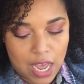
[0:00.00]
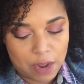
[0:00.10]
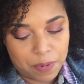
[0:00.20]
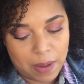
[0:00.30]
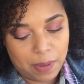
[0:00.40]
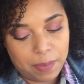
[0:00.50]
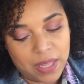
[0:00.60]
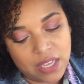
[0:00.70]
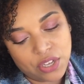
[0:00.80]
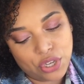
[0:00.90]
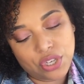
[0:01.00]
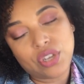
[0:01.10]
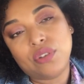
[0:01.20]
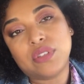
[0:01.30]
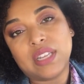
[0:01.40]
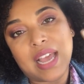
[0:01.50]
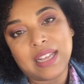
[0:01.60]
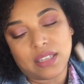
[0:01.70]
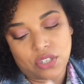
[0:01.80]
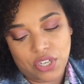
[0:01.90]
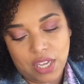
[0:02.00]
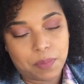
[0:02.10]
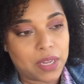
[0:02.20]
I probably could use it as a cheek,